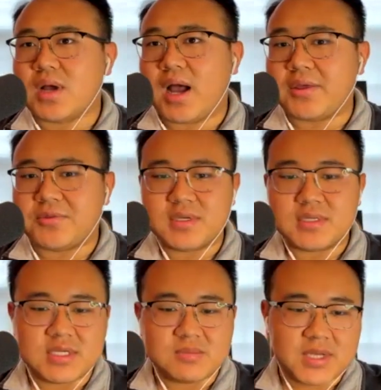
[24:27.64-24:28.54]
I think
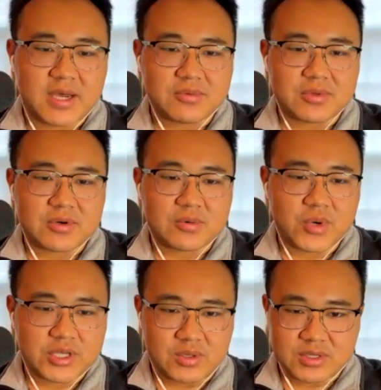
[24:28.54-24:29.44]
deep down though,
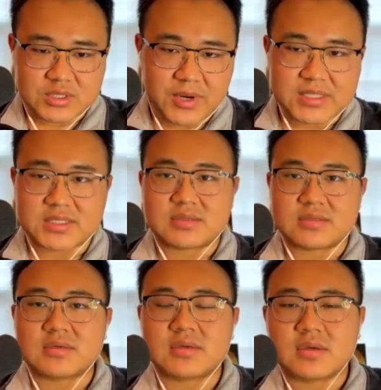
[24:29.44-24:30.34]
what you were
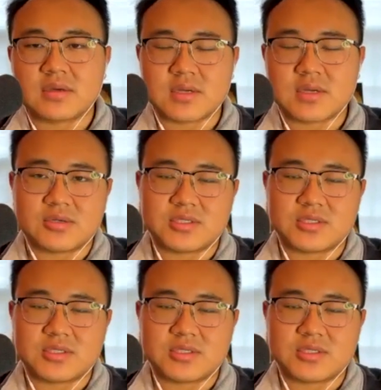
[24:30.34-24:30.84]
expressing, Dr.